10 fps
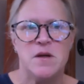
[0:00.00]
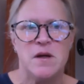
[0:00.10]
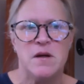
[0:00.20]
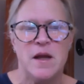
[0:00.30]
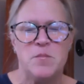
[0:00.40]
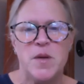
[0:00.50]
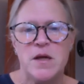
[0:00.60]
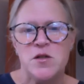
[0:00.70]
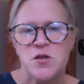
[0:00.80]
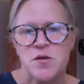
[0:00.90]
uh, and
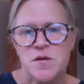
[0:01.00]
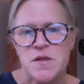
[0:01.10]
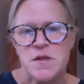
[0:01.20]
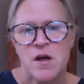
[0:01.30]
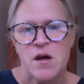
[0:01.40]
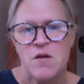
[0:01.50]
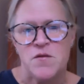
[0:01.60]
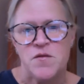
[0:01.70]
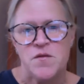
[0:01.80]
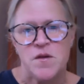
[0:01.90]
pictures
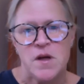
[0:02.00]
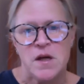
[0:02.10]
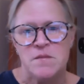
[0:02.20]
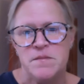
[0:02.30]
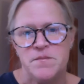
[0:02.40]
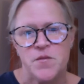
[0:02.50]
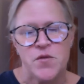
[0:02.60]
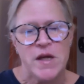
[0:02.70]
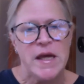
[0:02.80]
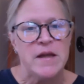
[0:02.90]
of um,
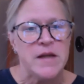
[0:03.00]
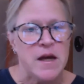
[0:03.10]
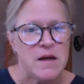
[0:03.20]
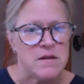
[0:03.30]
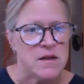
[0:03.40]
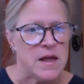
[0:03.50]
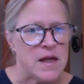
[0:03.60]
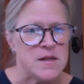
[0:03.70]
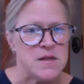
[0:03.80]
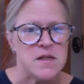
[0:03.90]
regalia and